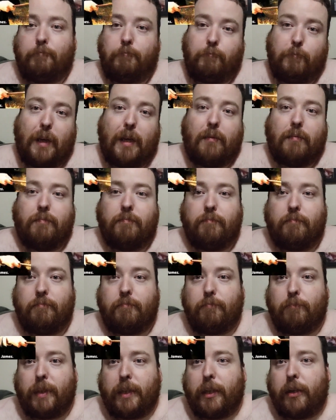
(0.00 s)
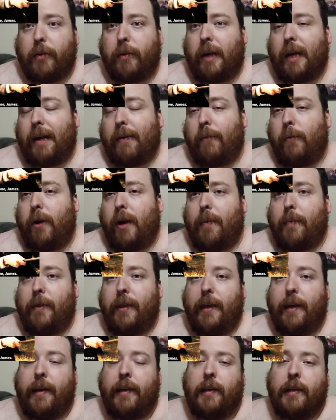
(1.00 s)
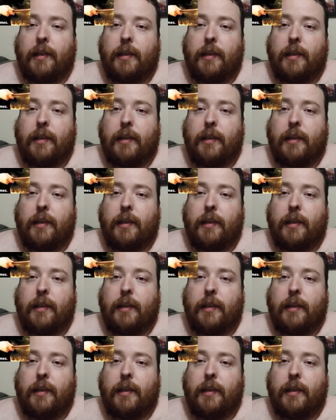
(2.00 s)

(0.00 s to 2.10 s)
well, we know what happened there.